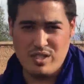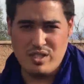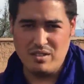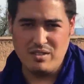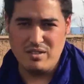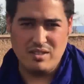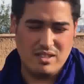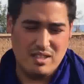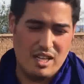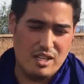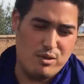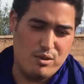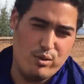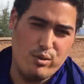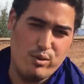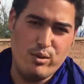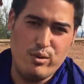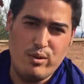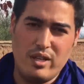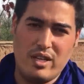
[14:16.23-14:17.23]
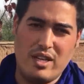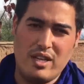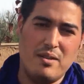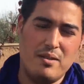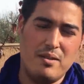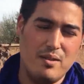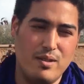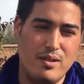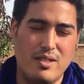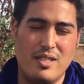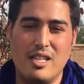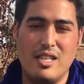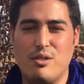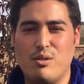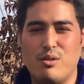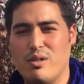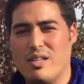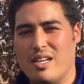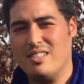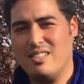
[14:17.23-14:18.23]
results that you
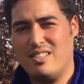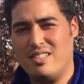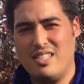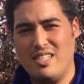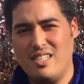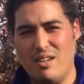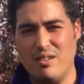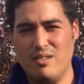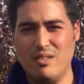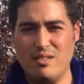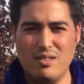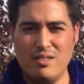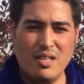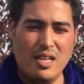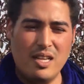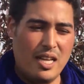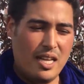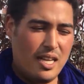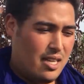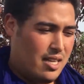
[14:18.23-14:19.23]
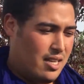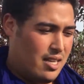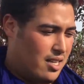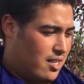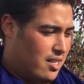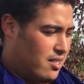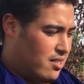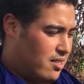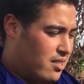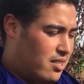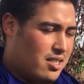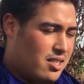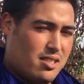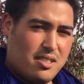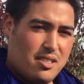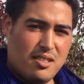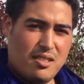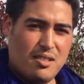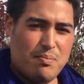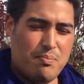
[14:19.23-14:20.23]
can see on
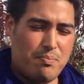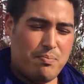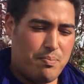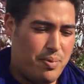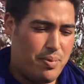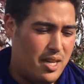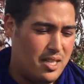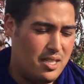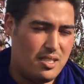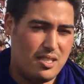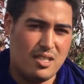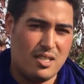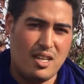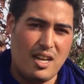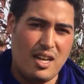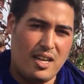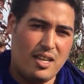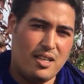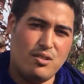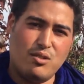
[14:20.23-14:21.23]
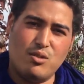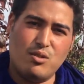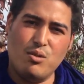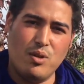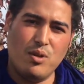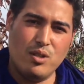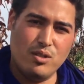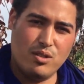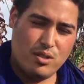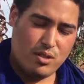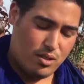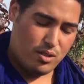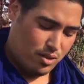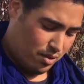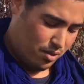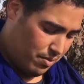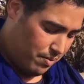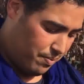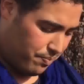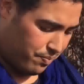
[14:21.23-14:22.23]
this place like 2
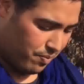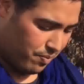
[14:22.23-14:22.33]
months.